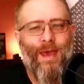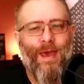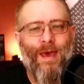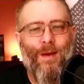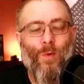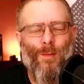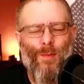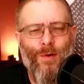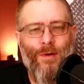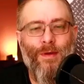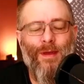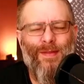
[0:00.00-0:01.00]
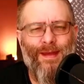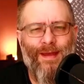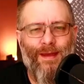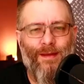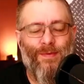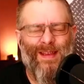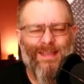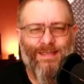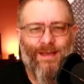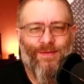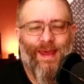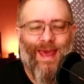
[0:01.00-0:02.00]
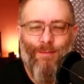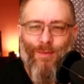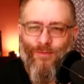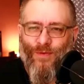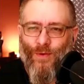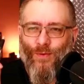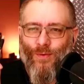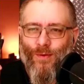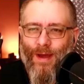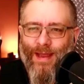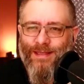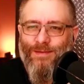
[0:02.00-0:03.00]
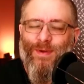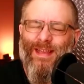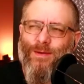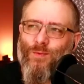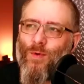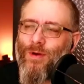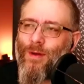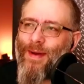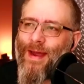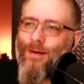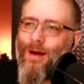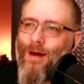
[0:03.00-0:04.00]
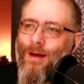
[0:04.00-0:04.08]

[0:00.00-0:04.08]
Okay, one more. This I think came off your. We did one about